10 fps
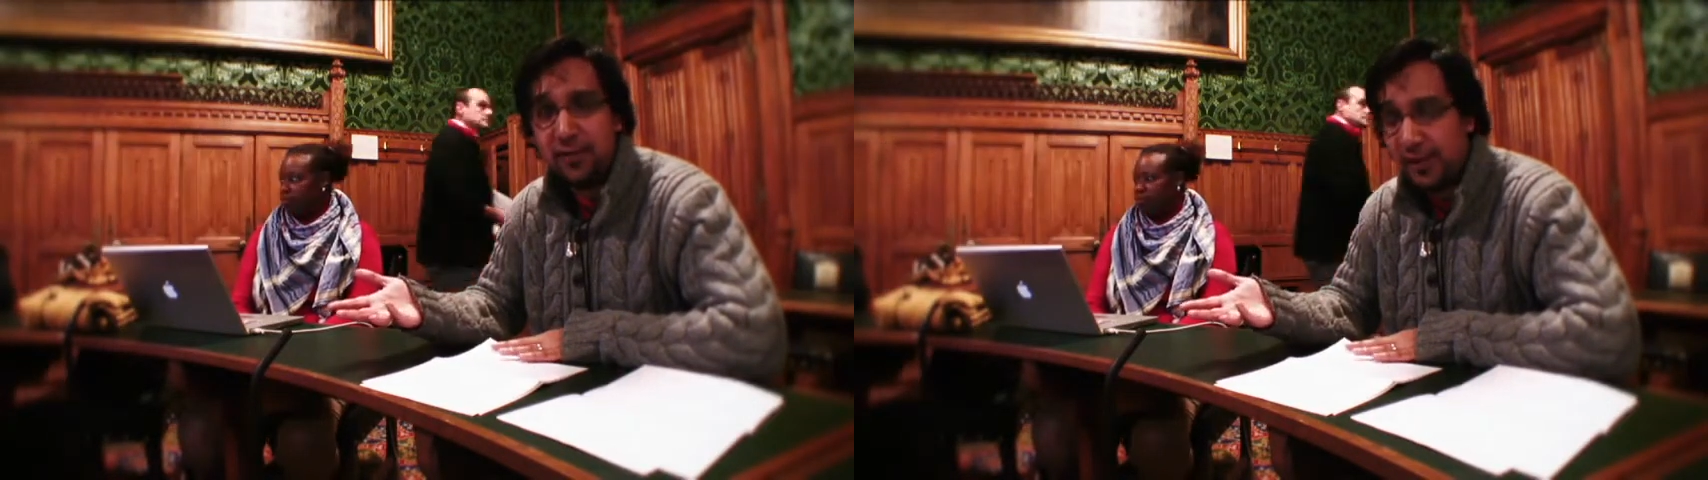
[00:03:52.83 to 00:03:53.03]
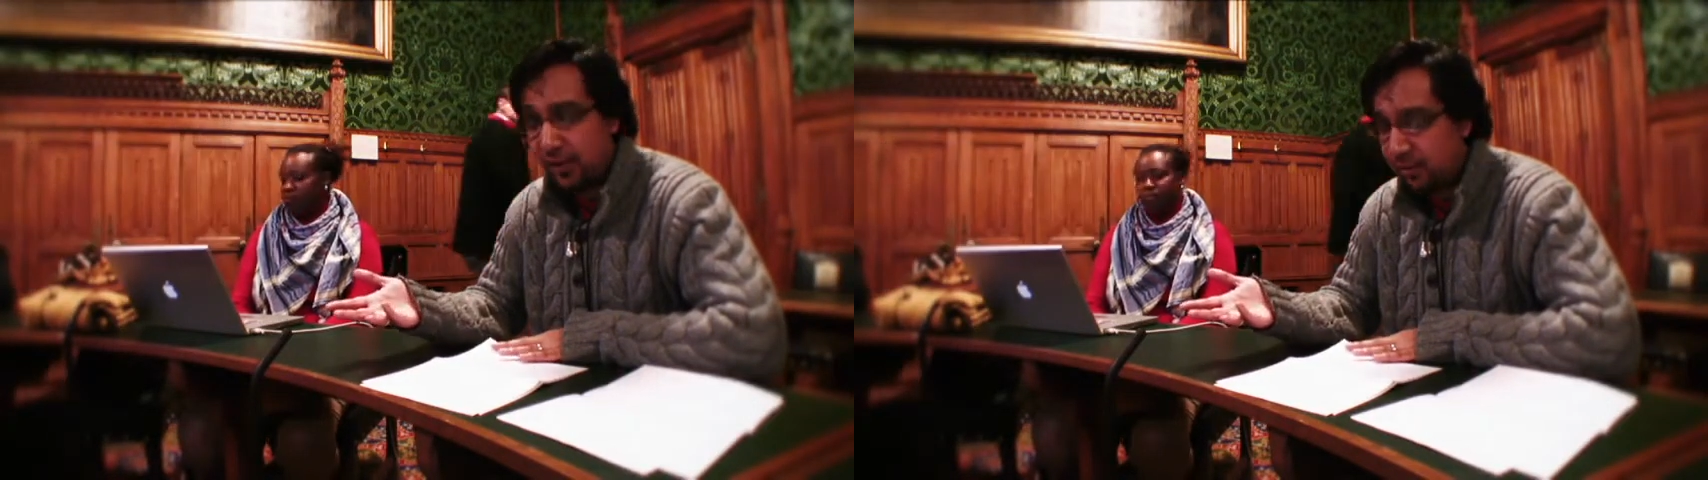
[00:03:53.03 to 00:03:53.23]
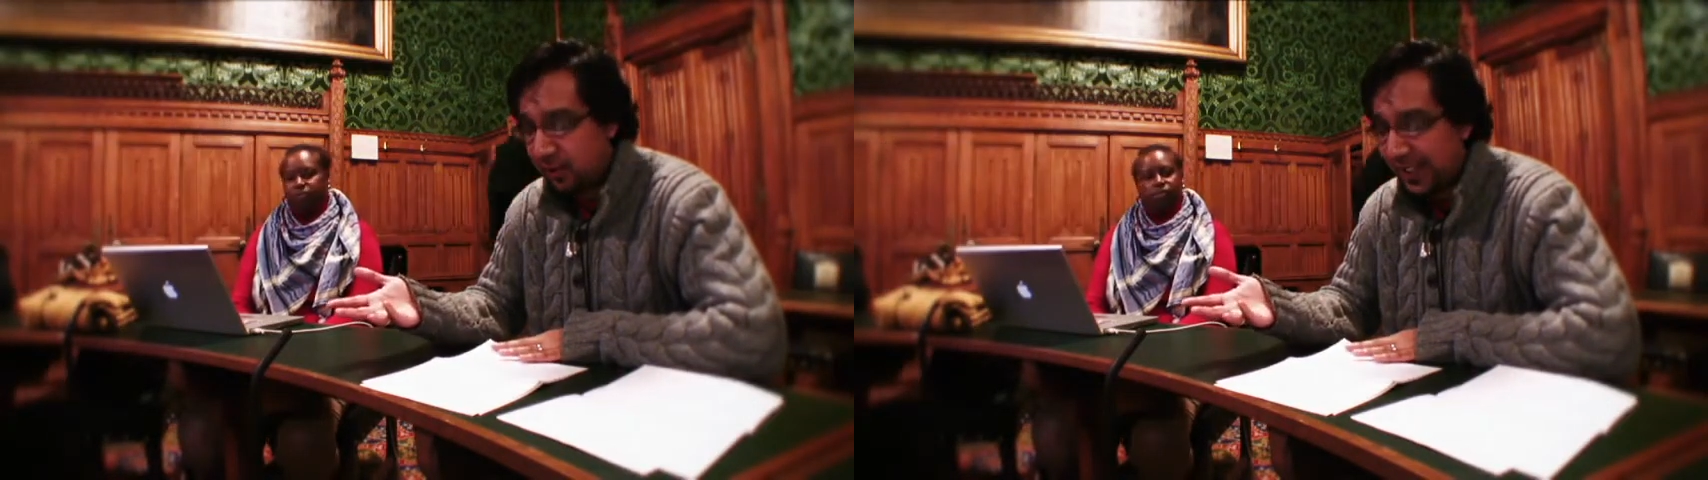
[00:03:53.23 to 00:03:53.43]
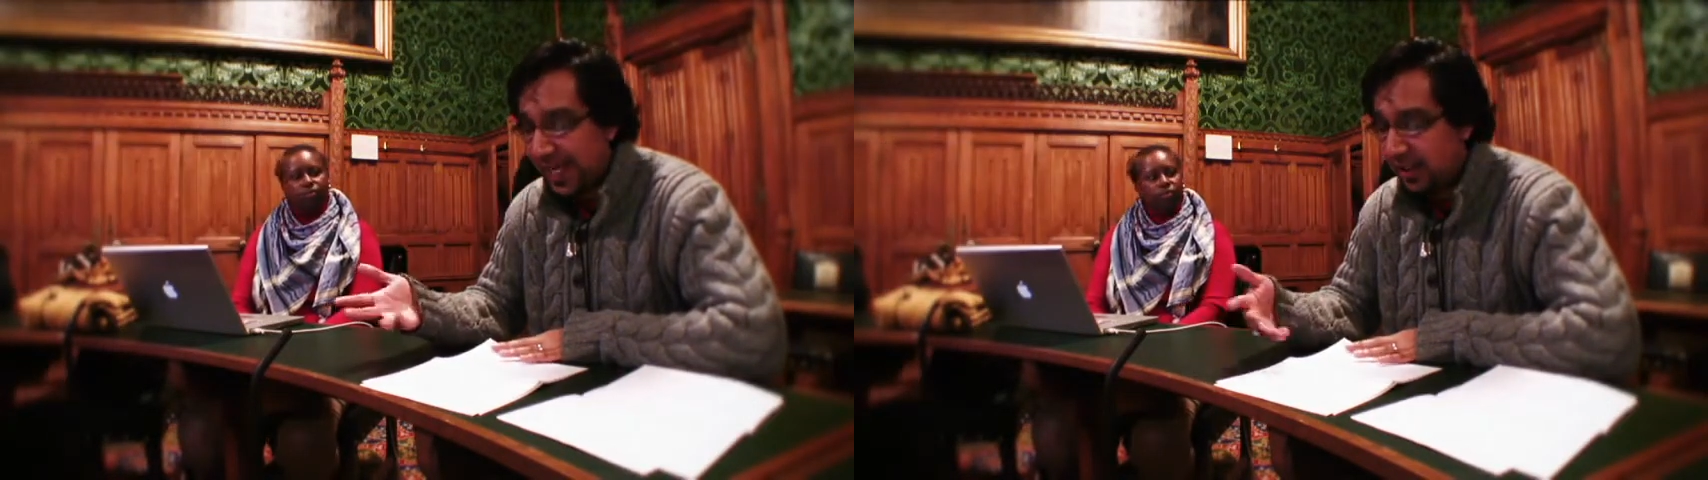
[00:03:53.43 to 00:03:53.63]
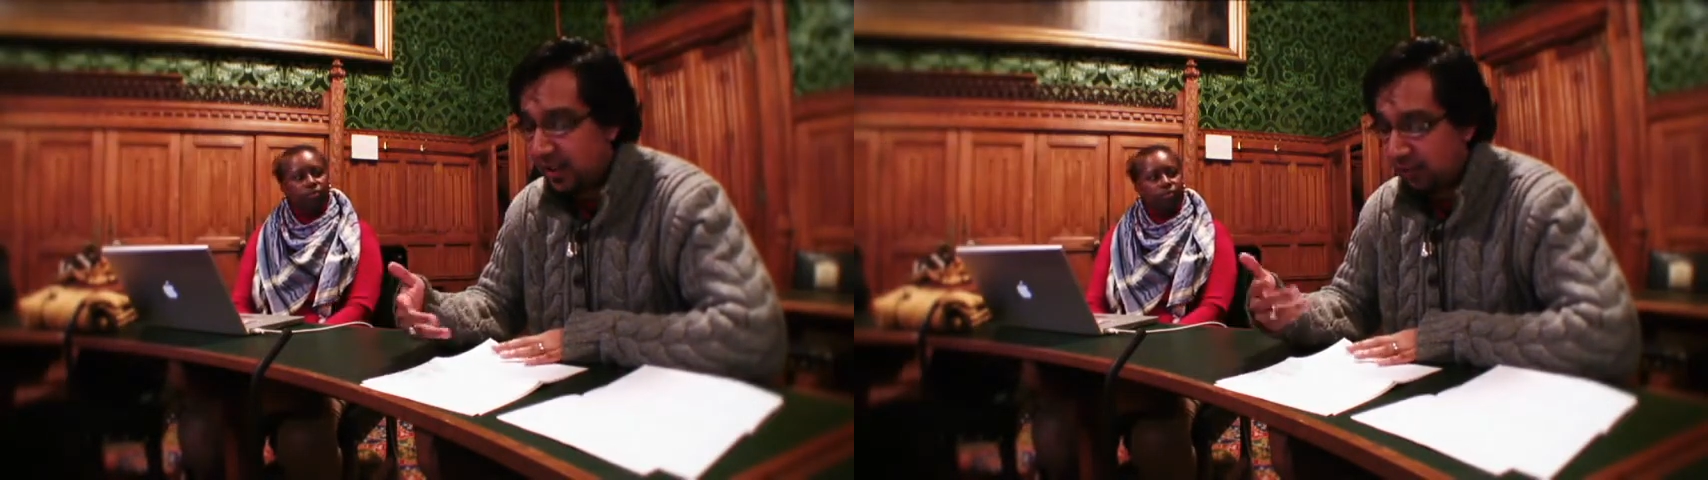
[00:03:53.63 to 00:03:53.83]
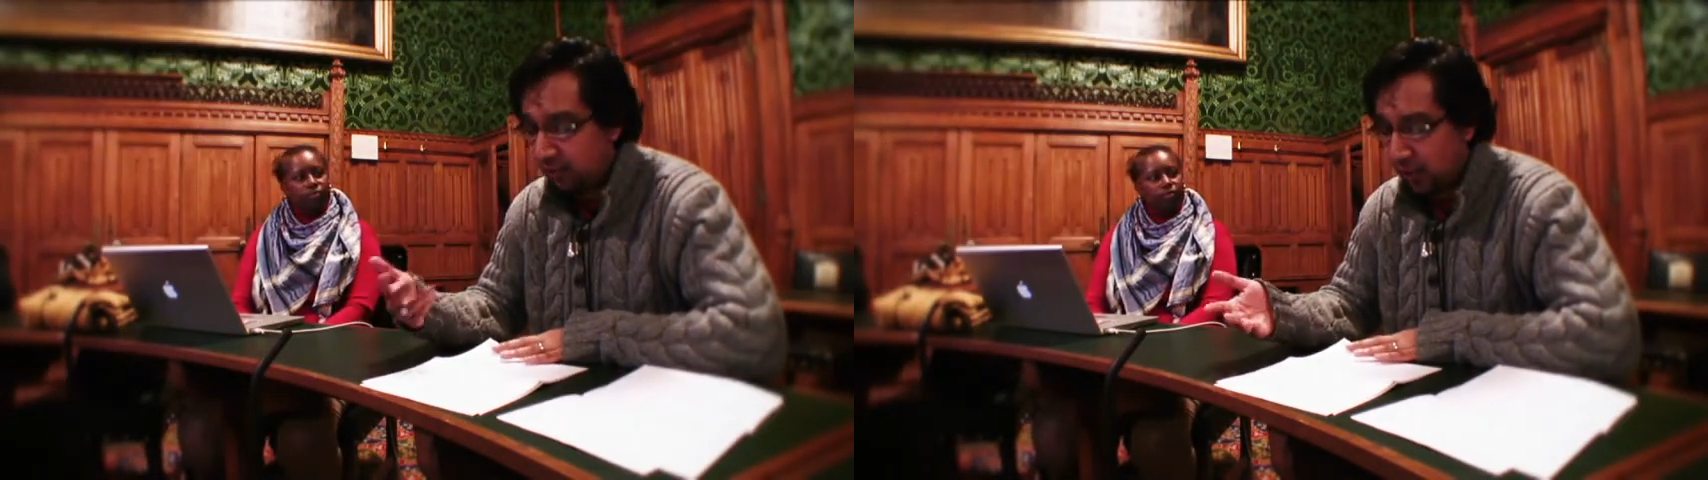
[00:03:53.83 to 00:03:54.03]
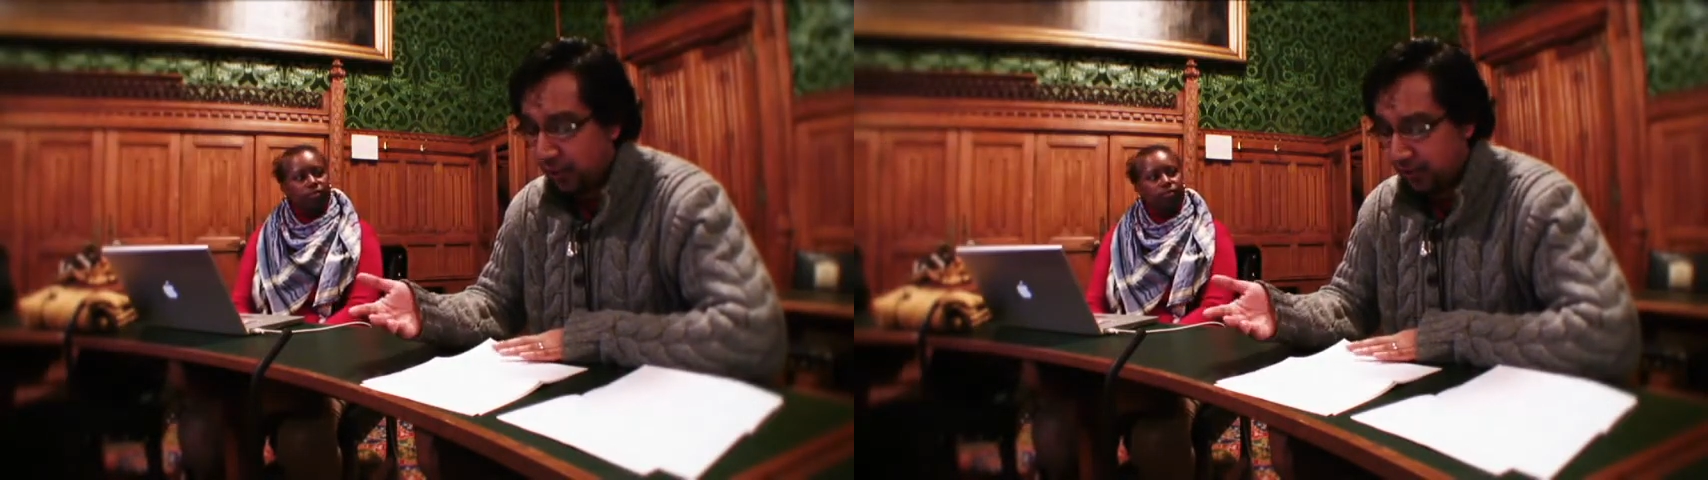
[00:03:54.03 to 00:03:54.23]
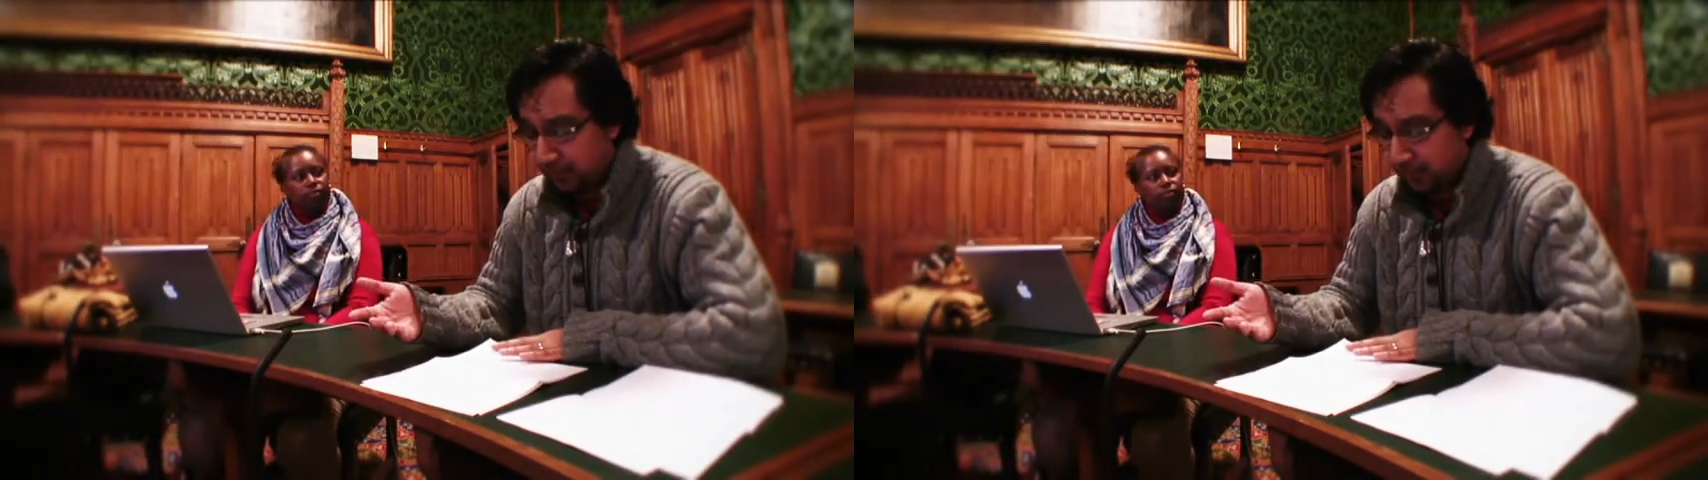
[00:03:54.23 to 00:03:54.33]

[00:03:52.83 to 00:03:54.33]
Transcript: A veteran, he actually wrote